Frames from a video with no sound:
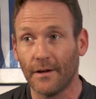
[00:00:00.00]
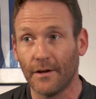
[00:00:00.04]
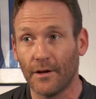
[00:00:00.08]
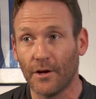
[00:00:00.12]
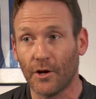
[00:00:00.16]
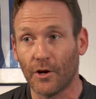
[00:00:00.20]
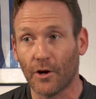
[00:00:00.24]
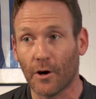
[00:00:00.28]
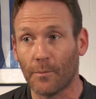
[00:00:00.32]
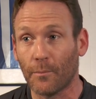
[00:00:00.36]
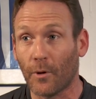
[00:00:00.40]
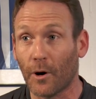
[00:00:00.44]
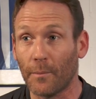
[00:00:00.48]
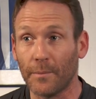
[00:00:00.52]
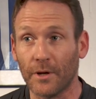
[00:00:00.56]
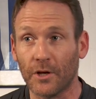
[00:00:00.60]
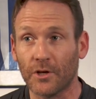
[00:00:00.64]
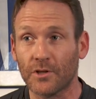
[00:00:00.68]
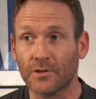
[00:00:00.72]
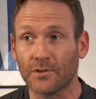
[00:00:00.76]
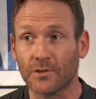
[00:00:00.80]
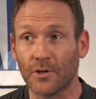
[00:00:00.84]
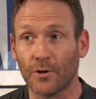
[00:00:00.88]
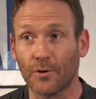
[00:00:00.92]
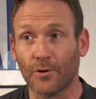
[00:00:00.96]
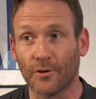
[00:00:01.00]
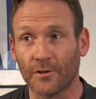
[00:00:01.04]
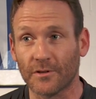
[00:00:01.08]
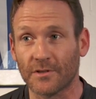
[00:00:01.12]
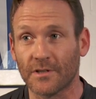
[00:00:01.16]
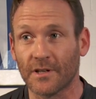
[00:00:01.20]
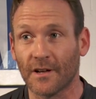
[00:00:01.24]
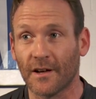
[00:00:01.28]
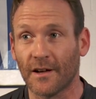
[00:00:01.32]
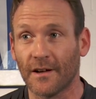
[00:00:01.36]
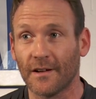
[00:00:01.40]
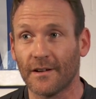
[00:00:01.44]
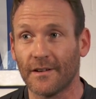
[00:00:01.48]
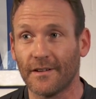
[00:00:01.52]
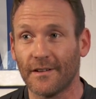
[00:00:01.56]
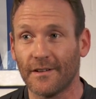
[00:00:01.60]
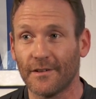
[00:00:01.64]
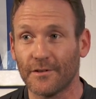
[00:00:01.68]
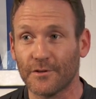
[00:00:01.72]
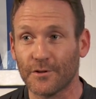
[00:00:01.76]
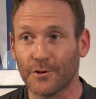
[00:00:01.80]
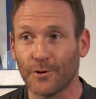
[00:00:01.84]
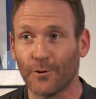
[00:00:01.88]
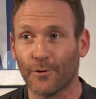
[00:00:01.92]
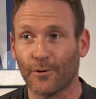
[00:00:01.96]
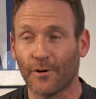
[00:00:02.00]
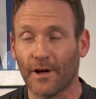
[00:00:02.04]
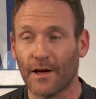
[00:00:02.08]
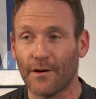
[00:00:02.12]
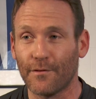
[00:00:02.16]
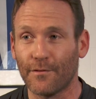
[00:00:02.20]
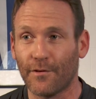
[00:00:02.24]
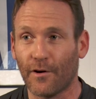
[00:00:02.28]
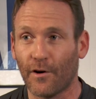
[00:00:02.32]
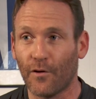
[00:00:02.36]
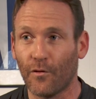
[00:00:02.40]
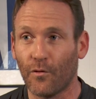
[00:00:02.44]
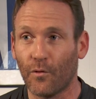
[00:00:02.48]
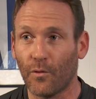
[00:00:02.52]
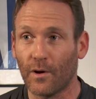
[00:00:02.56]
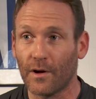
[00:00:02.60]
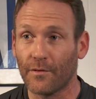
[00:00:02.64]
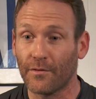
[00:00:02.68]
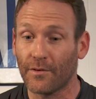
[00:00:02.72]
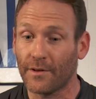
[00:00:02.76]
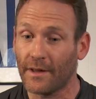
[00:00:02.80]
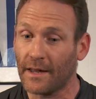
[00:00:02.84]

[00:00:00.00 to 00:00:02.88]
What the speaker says: you know, might be too good to not get involved with.